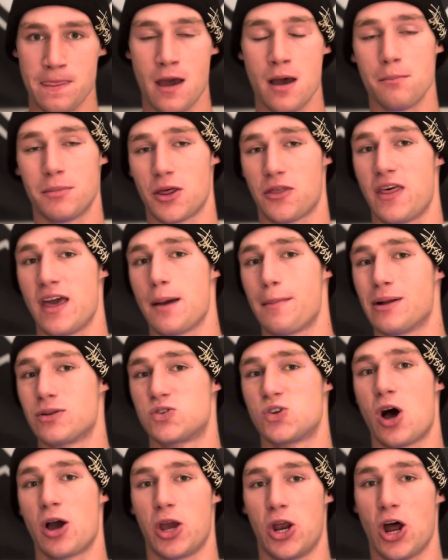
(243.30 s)
But the thing about
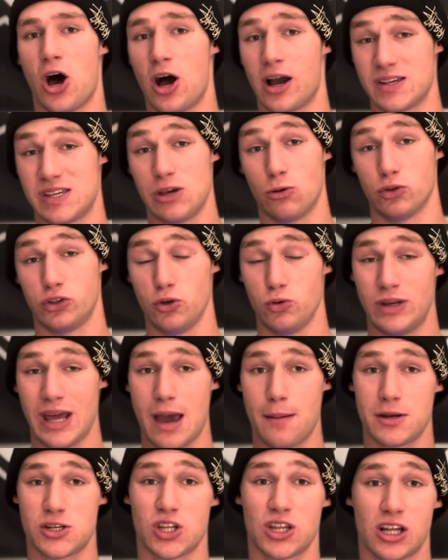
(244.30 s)
Song Yadong is he will do
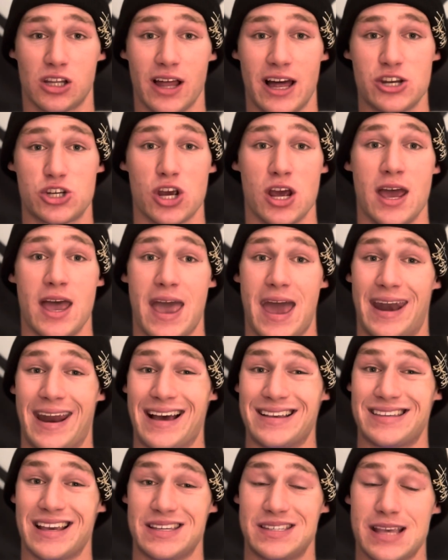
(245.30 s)
damage in the clinch. And
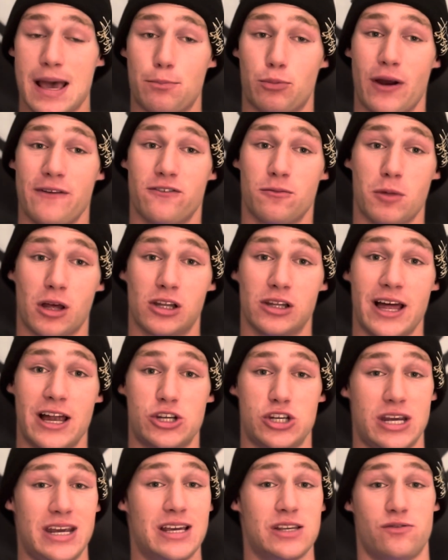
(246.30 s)
as they separate from the clinch,
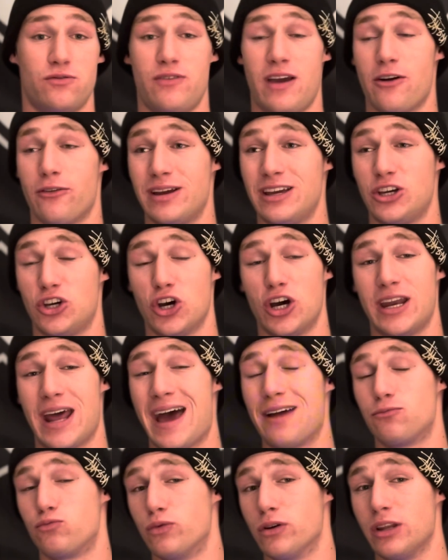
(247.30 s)
he is very good
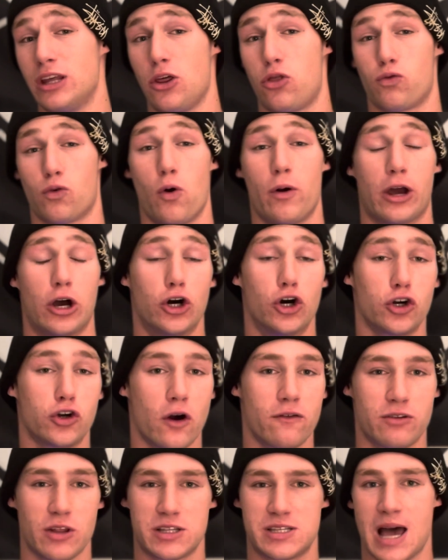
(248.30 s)
at really throwing a hook
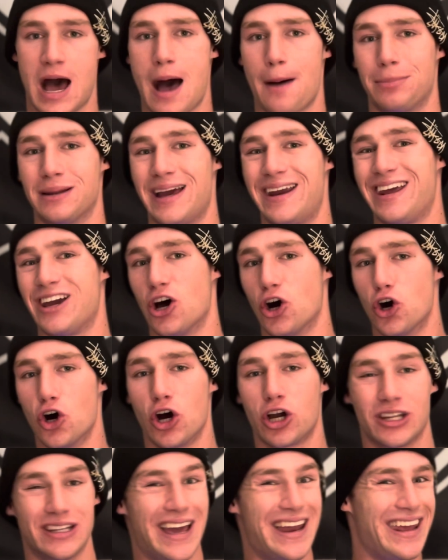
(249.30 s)
over the top, landing a
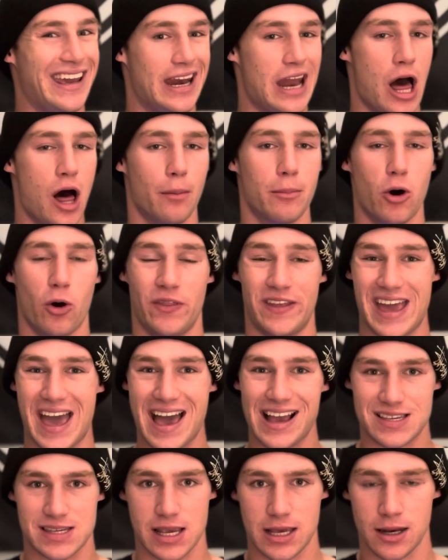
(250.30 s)
hook, landing an elbow on the
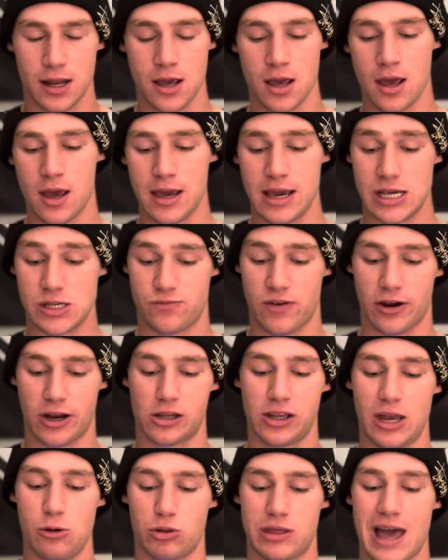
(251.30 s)
exit. He's very
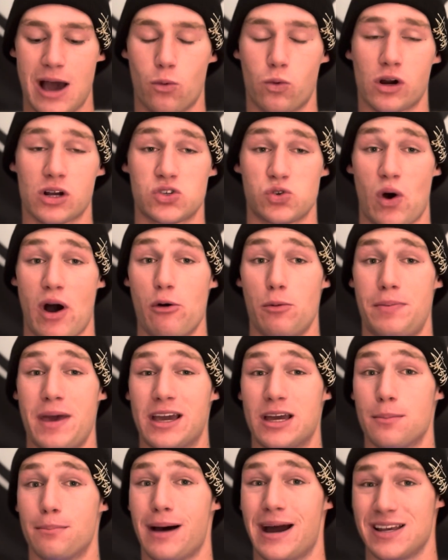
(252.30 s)
clean with that work, so I would pick
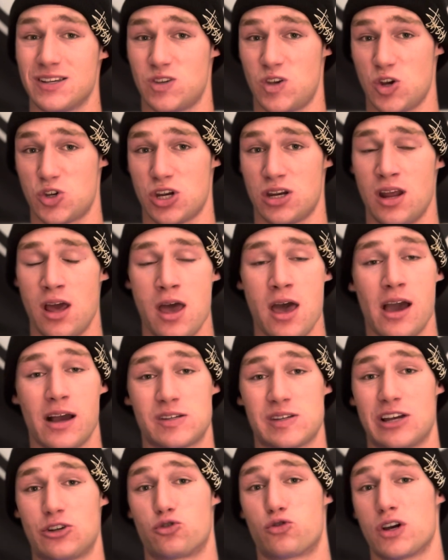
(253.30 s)
him by decision because
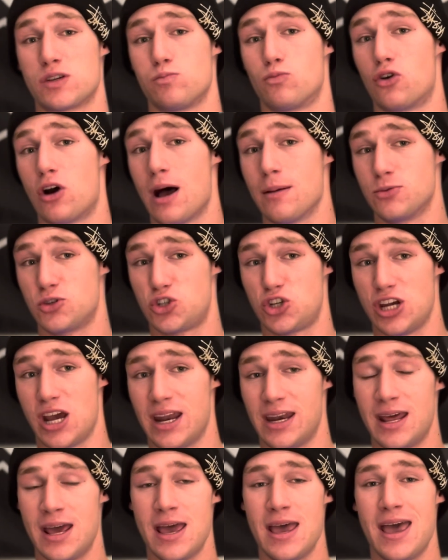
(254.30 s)
I trust Merab's chin.